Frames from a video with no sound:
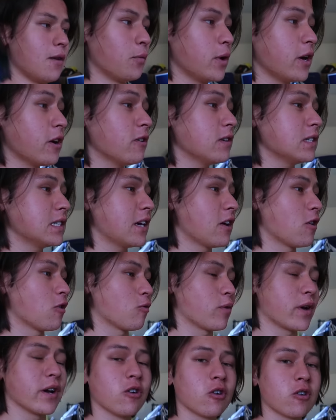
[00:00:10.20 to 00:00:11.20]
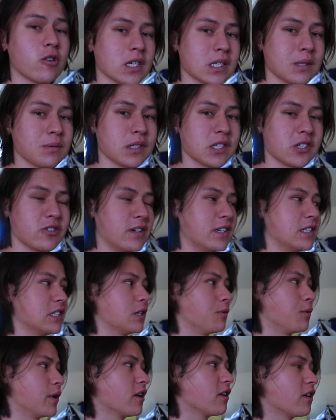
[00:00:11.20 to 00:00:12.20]
And we always get real Christmas
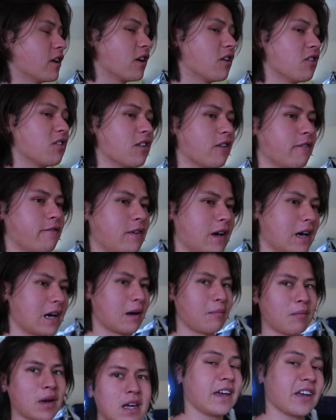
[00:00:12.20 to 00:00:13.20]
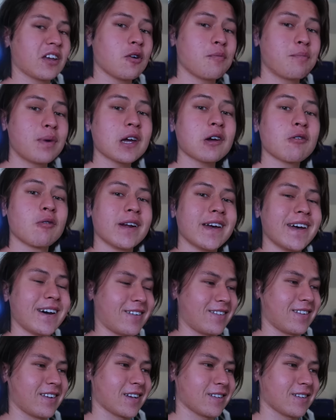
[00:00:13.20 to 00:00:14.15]
trees, so we gotta go to the farm and go pick one out.